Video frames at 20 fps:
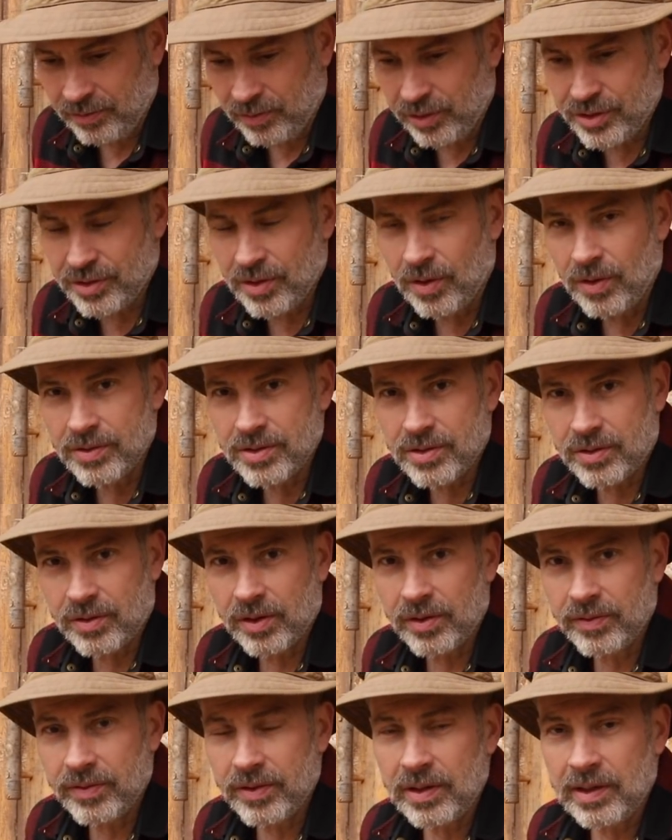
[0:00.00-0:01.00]
results
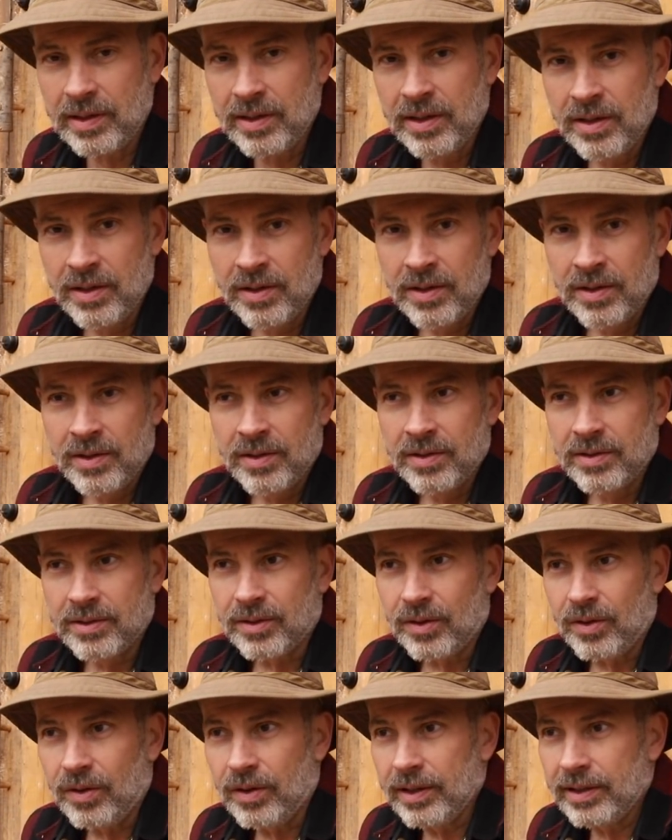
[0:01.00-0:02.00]
driven,
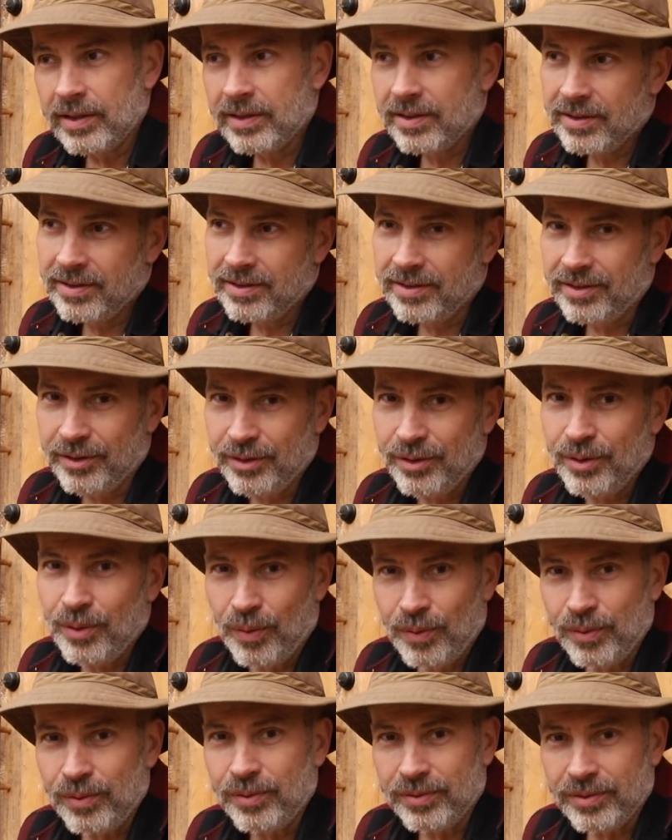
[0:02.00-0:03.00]
so I
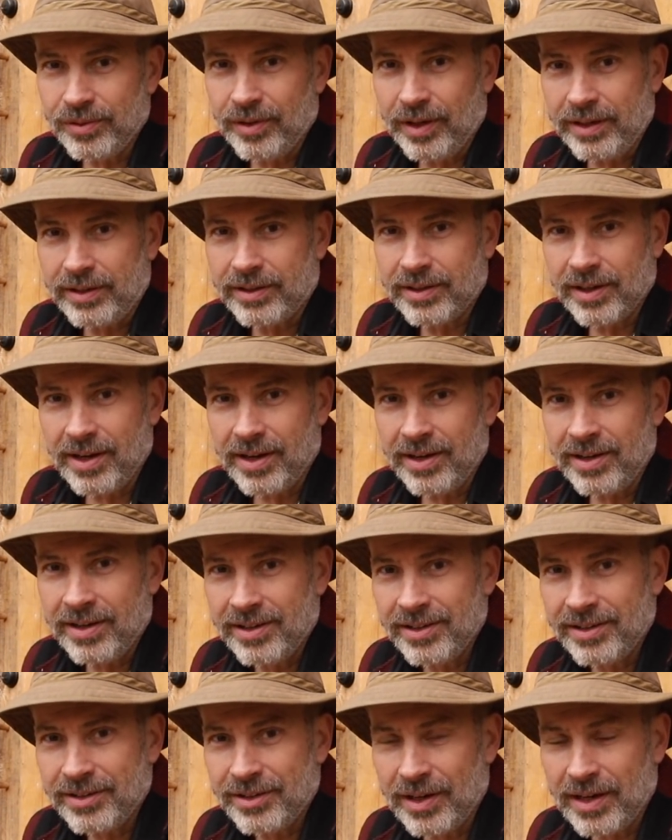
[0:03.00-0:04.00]
do like to
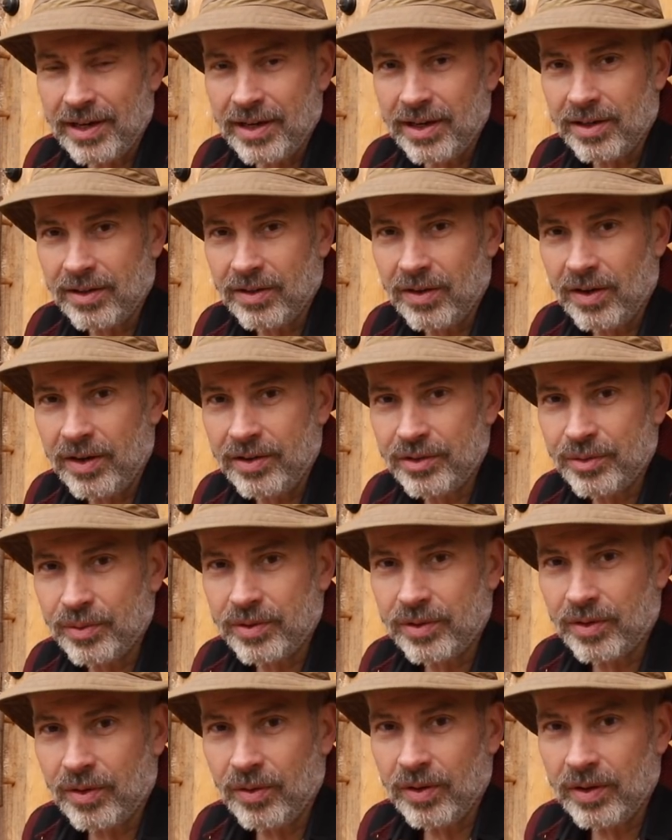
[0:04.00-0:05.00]
analyze
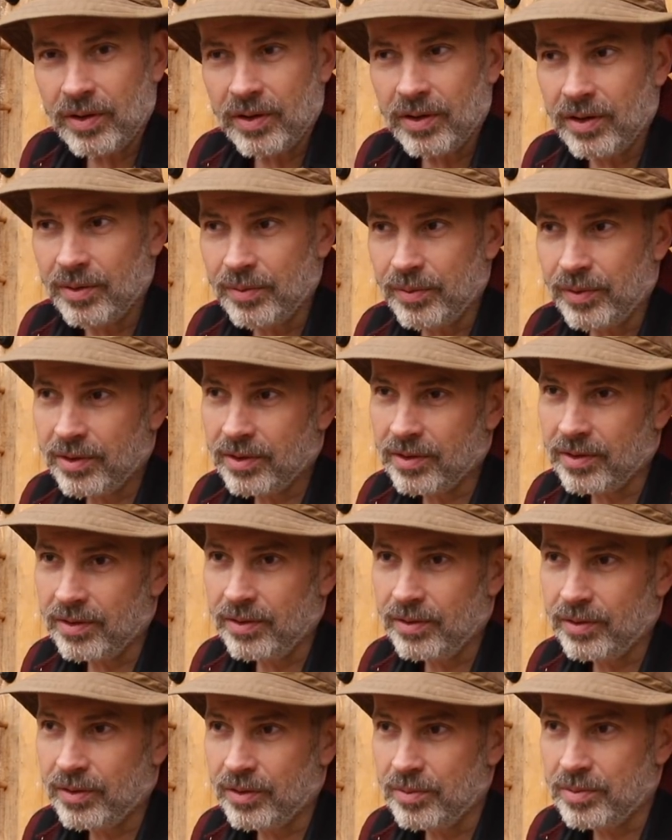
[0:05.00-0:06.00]
what's going on with the
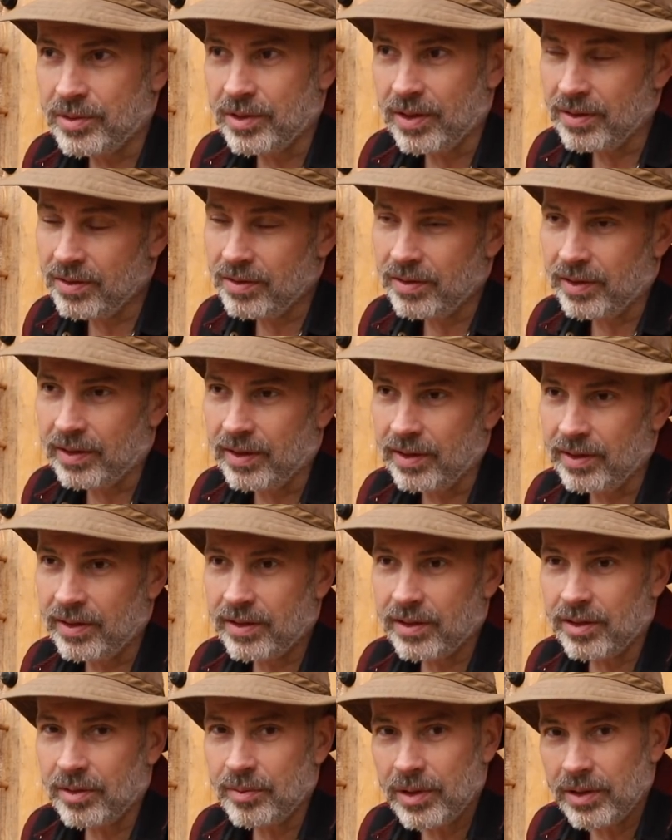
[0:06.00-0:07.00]
YouTube channel, like
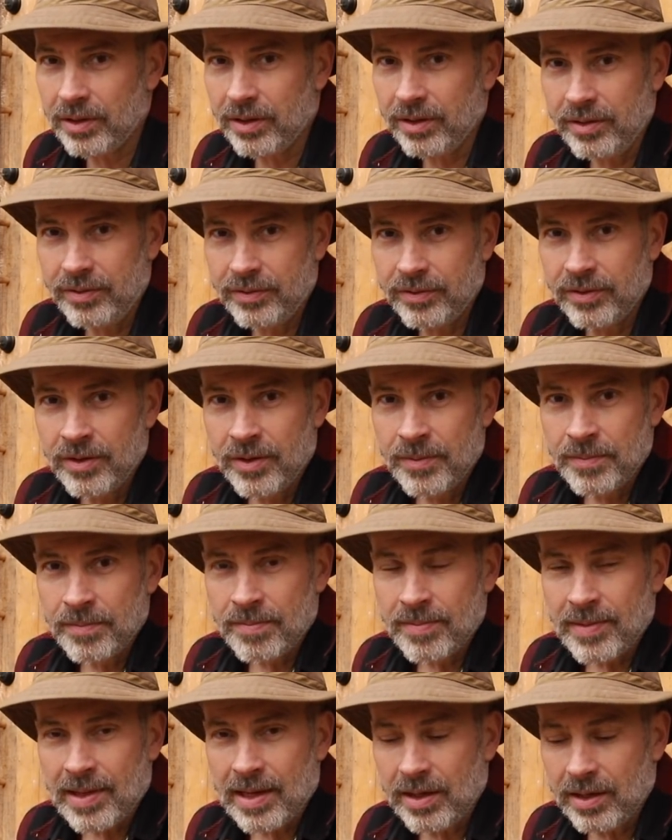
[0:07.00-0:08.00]
anything in my life.
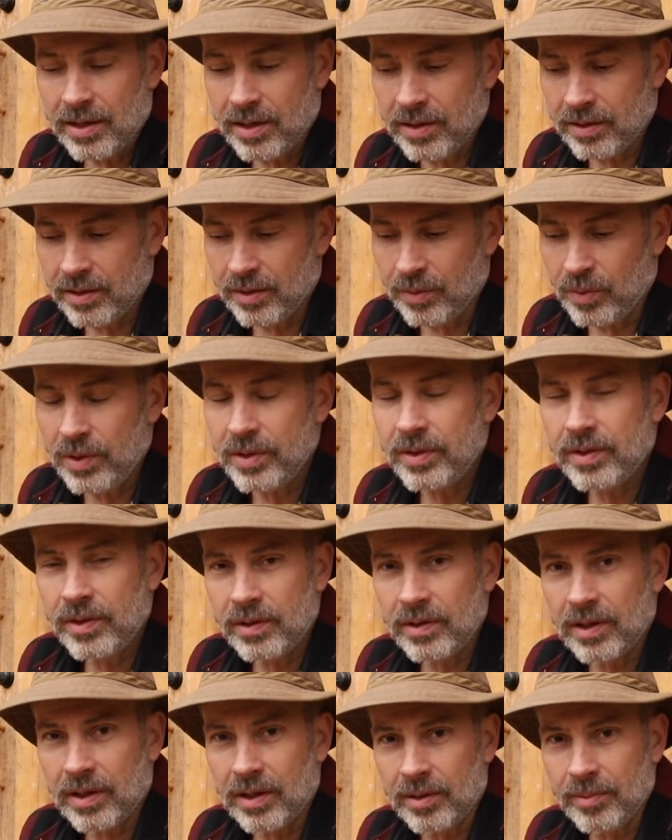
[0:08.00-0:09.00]
And one
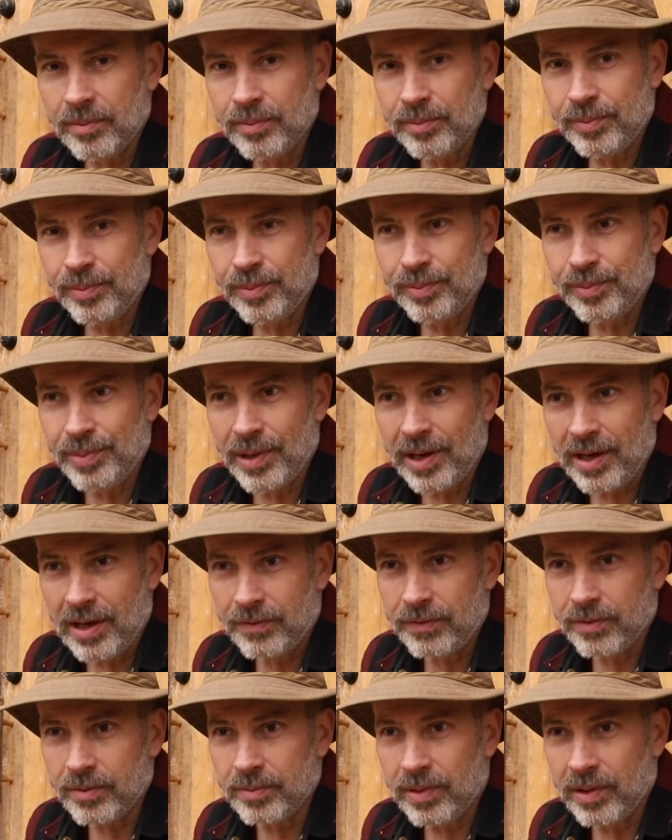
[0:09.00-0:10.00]
thing that I'm
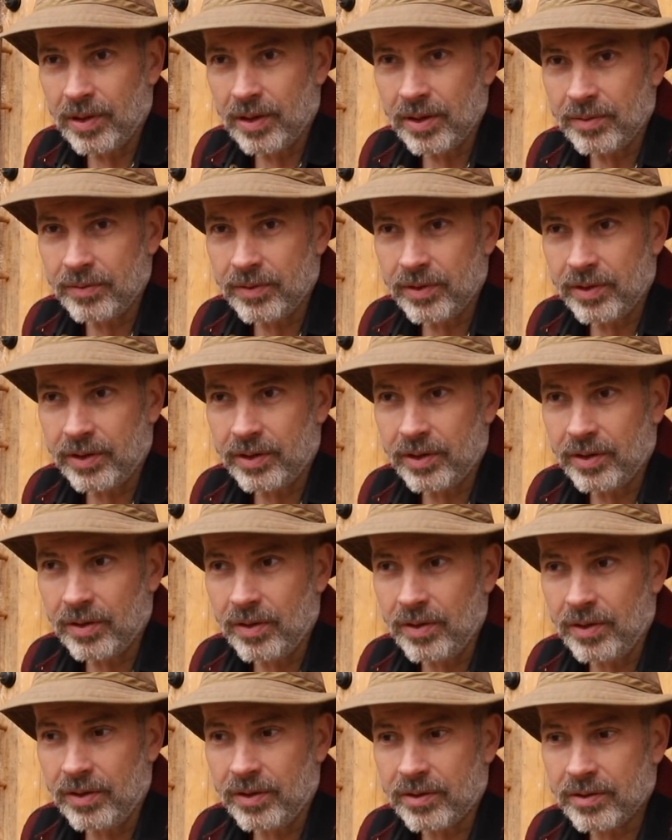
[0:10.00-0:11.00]
baffled by, I'm very
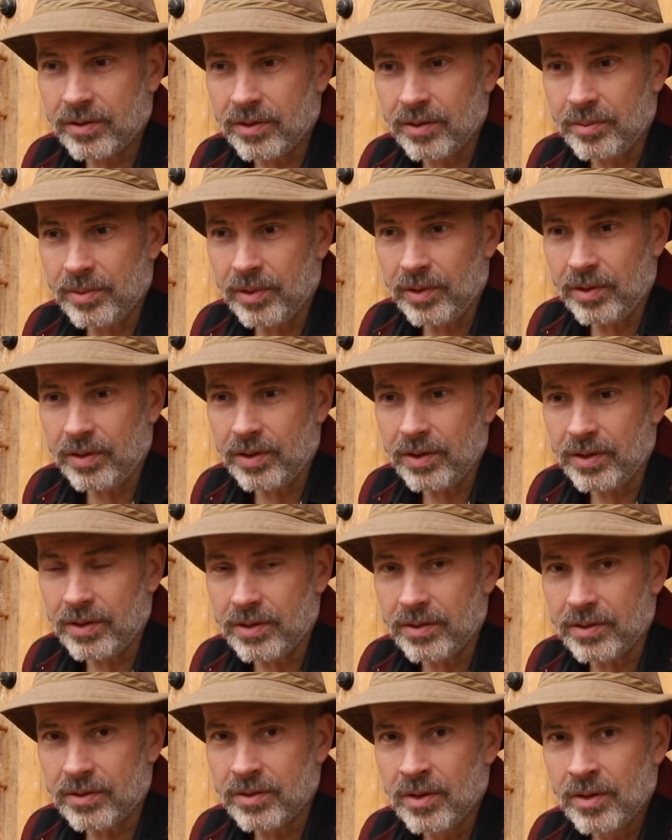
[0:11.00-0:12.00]
curious about,
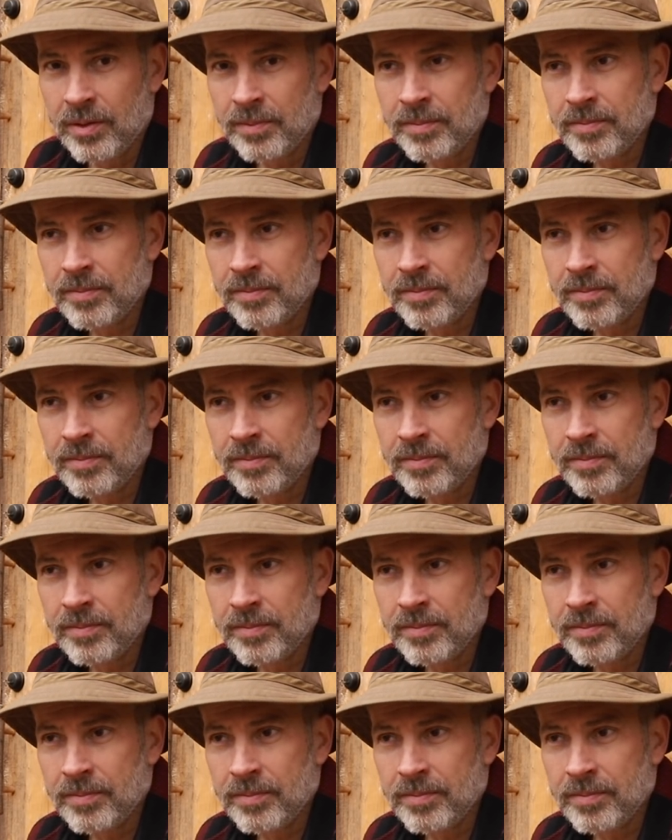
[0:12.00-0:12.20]
is